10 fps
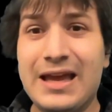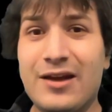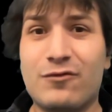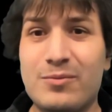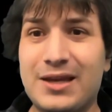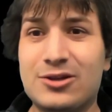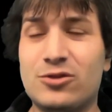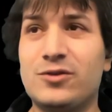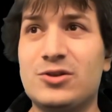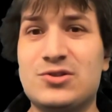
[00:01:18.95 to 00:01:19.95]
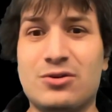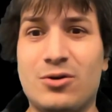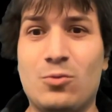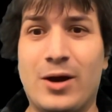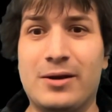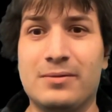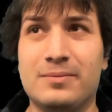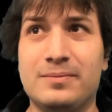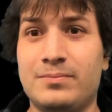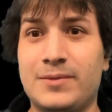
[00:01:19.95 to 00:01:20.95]
from the interval 0,
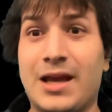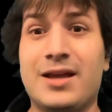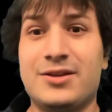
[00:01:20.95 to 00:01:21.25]
1.